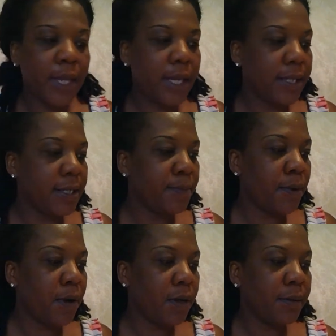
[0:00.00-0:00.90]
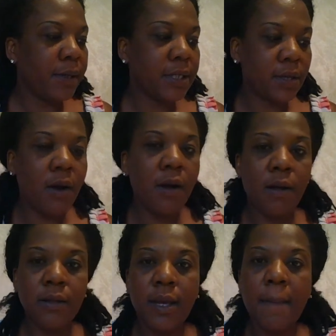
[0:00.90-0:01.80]
And this poem is
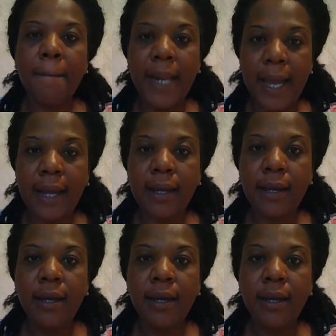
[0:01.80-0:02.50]
called Black